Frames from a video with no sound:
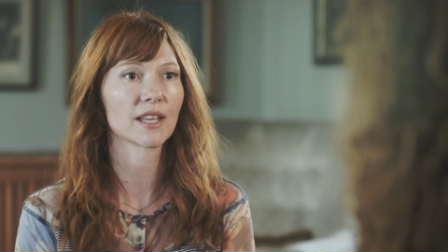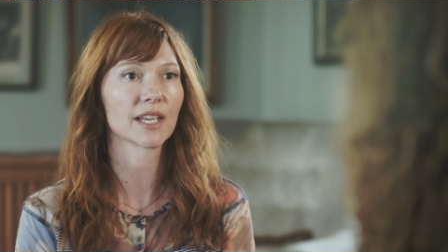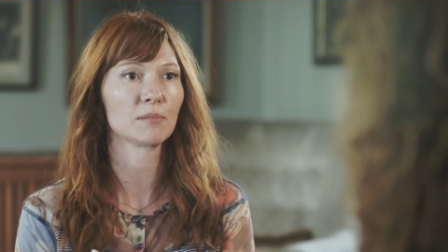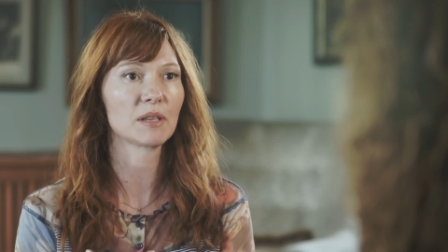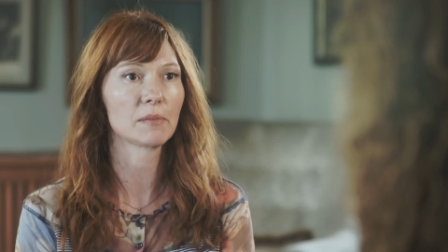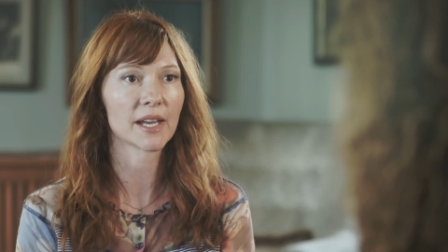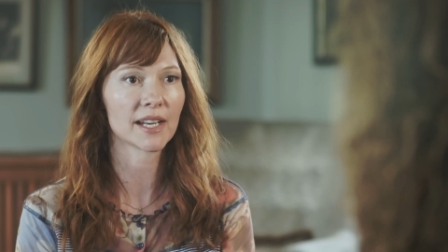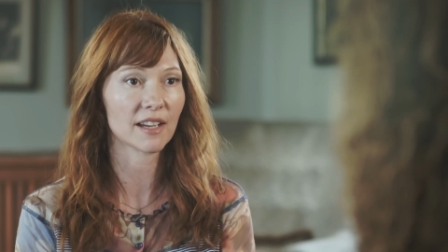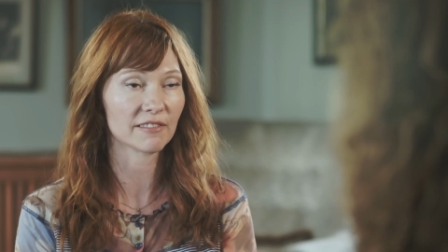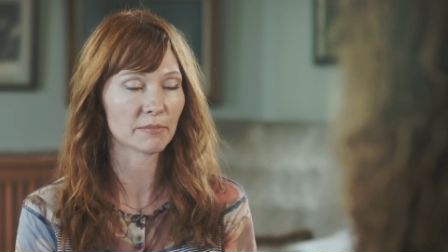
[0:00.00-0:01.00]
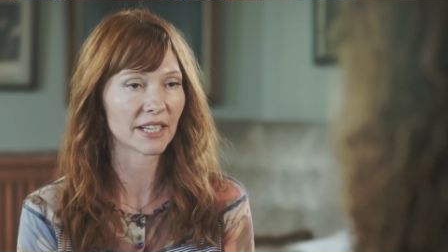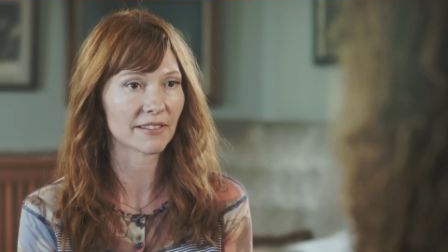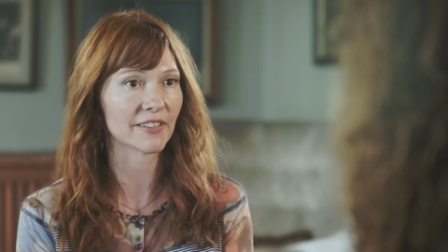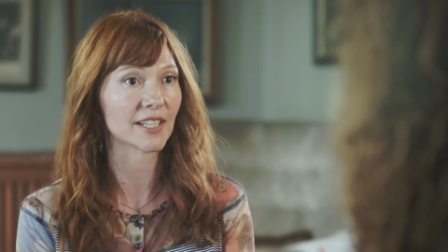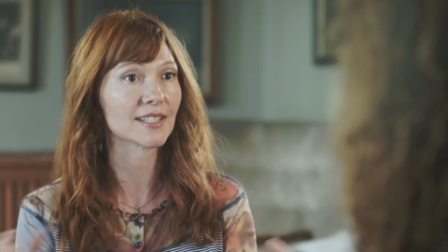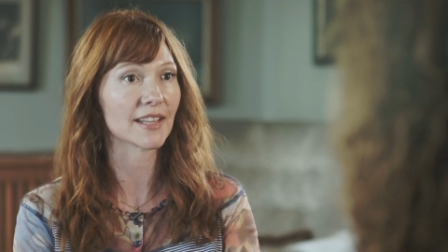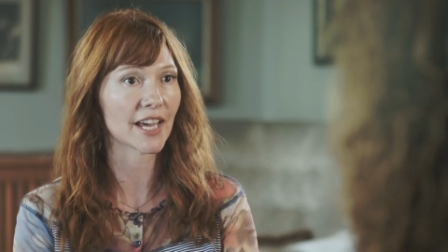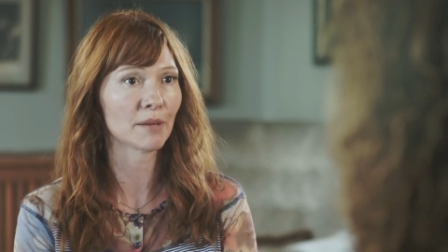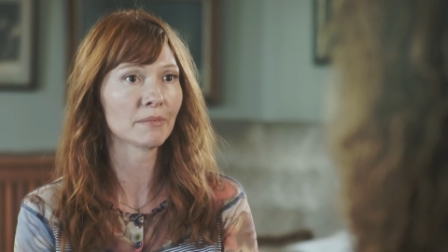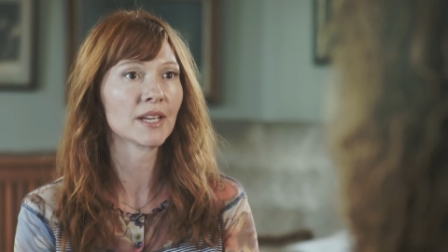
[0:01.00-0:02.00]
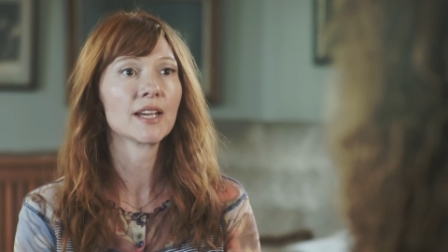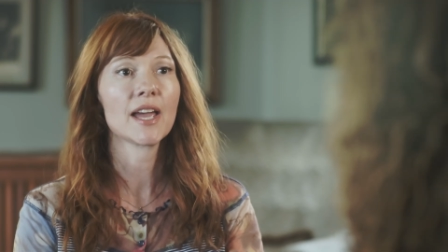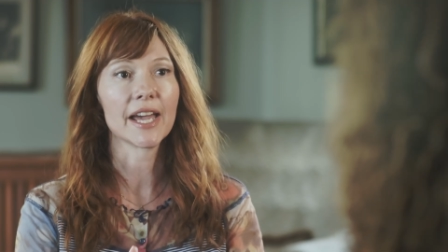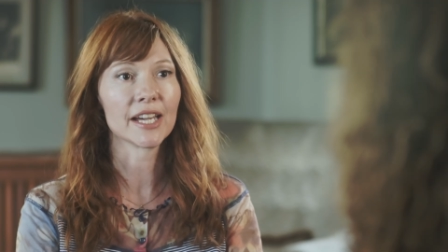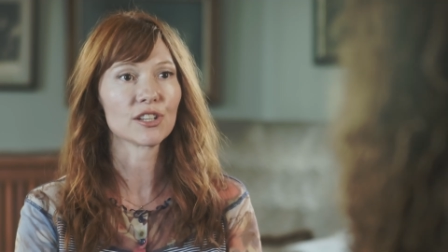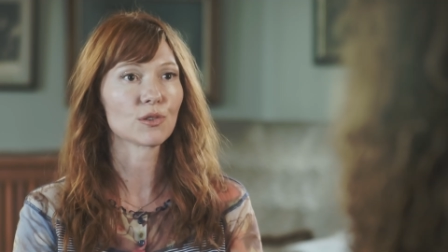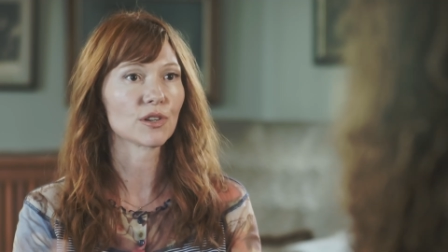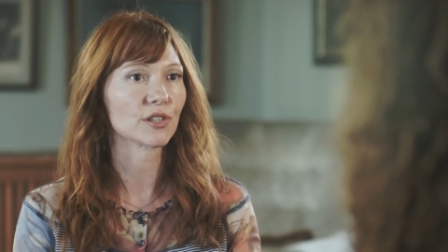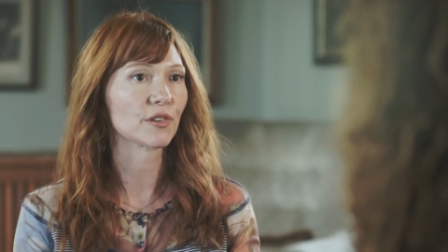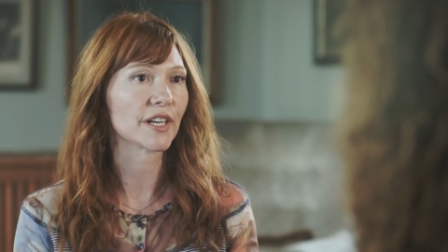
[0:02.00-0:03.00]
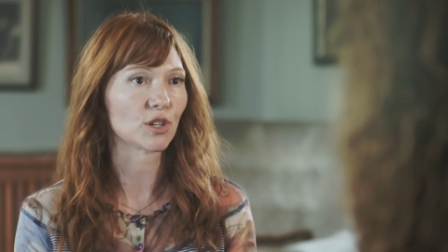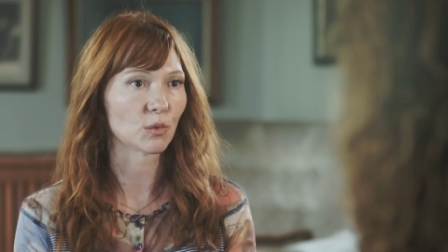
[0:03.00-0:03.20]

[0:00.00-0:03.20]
that can be ben of benefit to them and or the greater